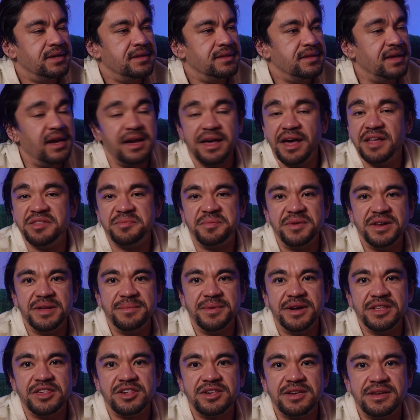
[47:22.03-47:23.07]
Yeah, that's pretty
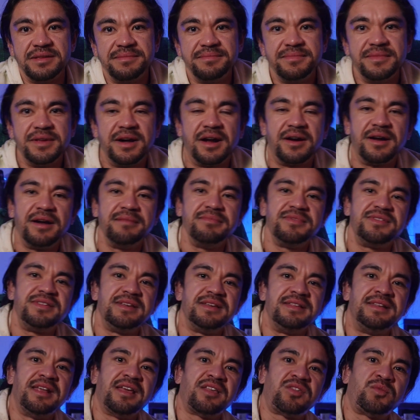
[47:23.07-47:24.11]
much it. All right, see
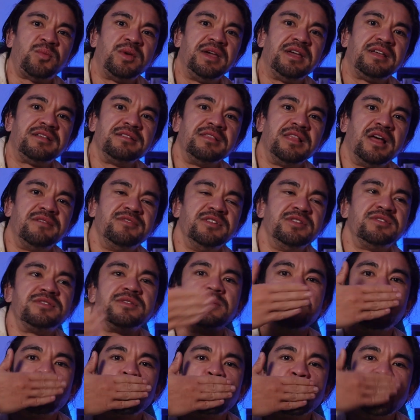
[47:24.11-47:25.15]
you next week.
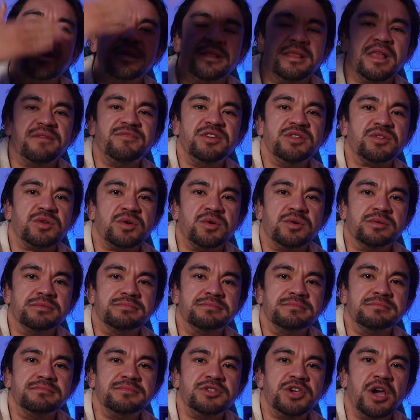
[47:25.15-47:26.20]
Lovers, love yous all.
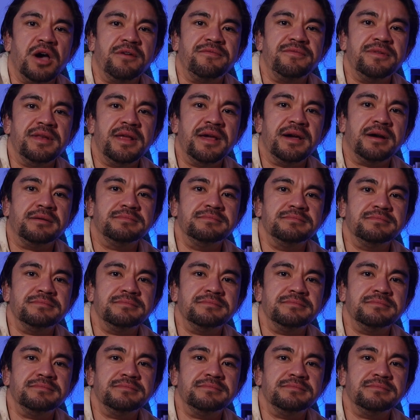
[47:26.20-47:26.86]
Ciao for now.